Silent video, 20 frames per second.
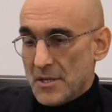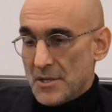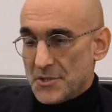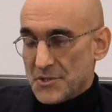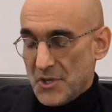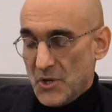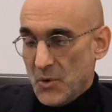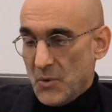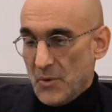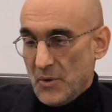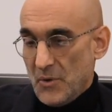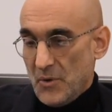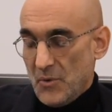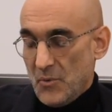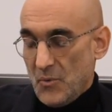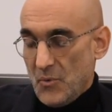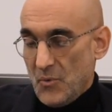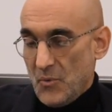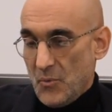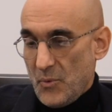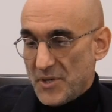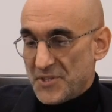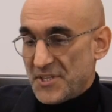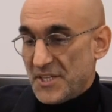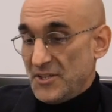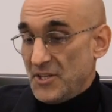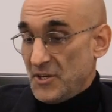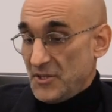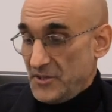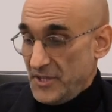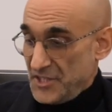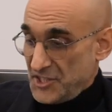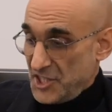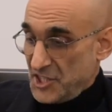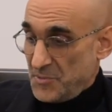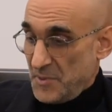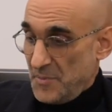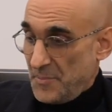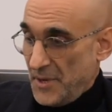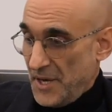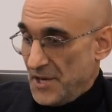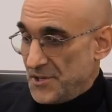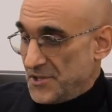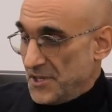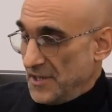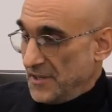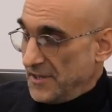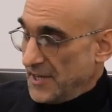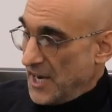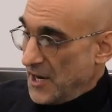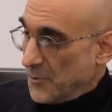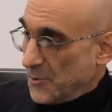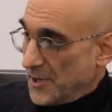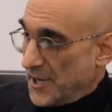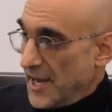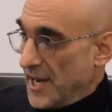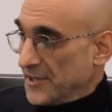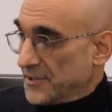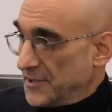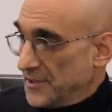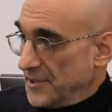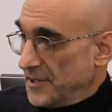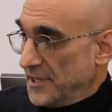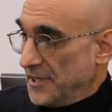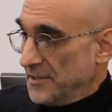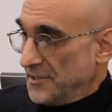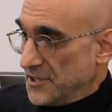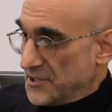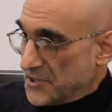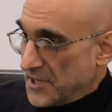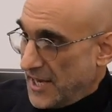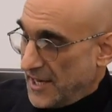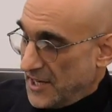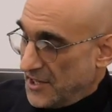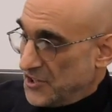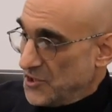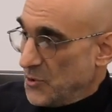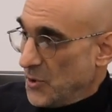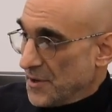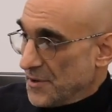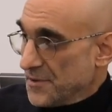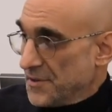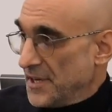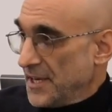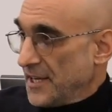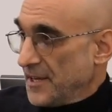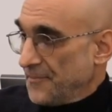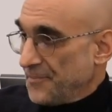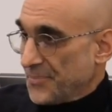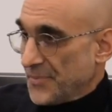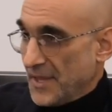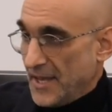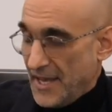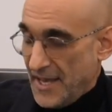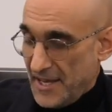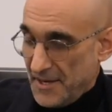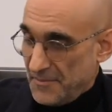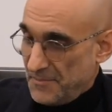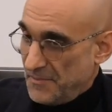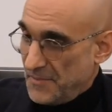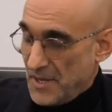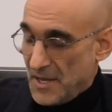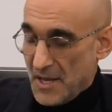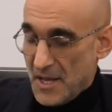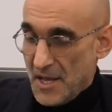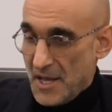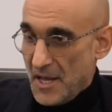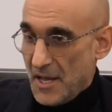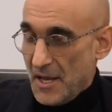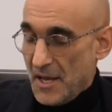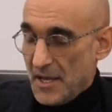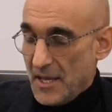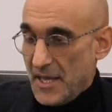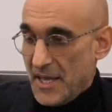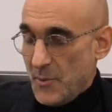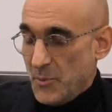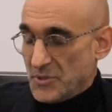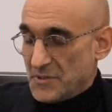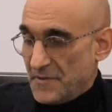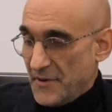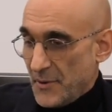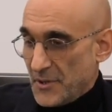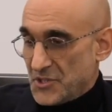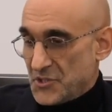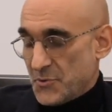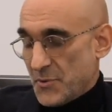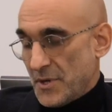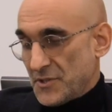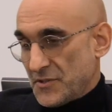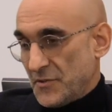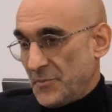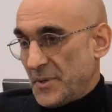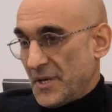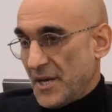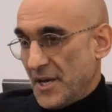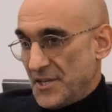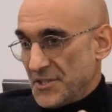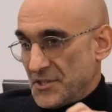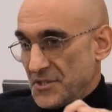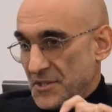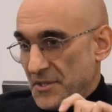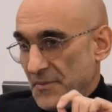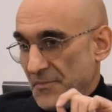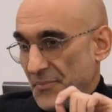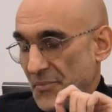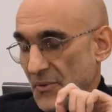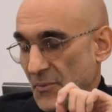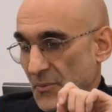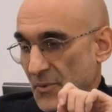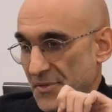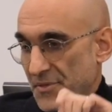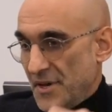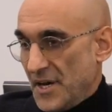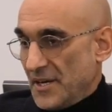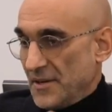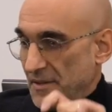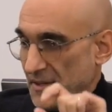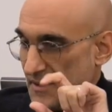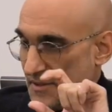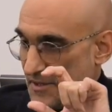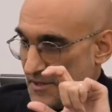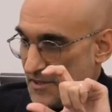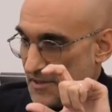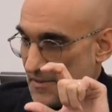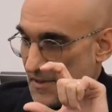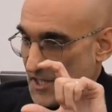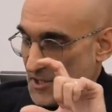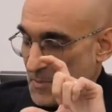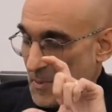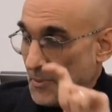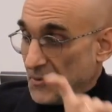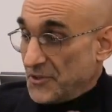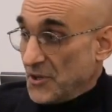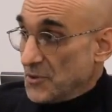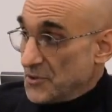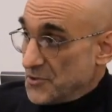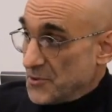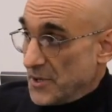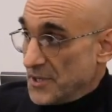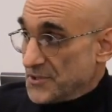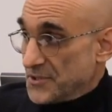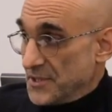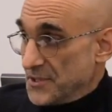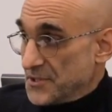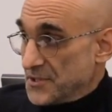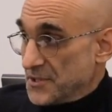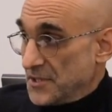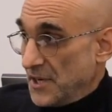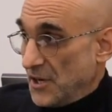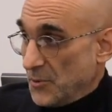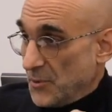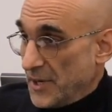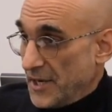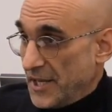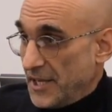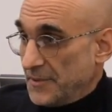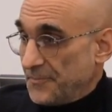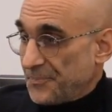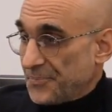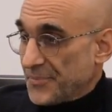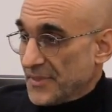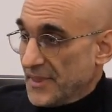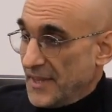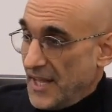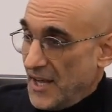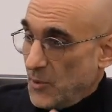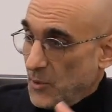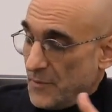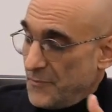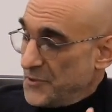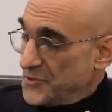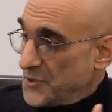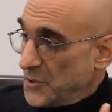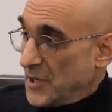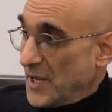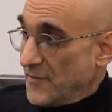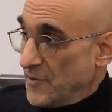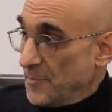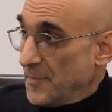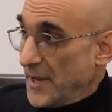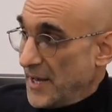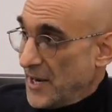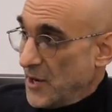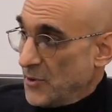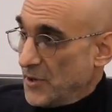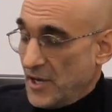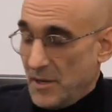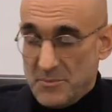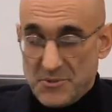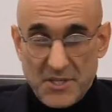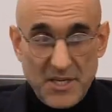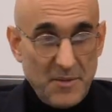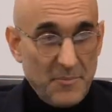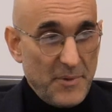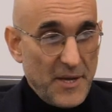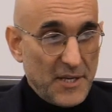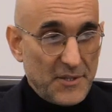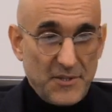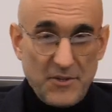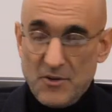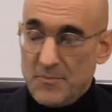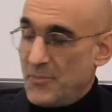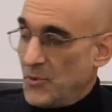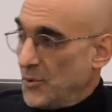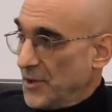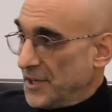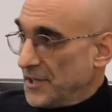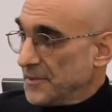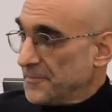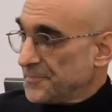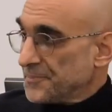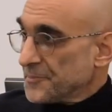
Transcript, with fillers: So we said, look, let's just be patient, not react, and just kind of do our thing. And it was very stressful because we thought, these people don't trust us already. Now, what if we start having bad outcomes, getting back to your point?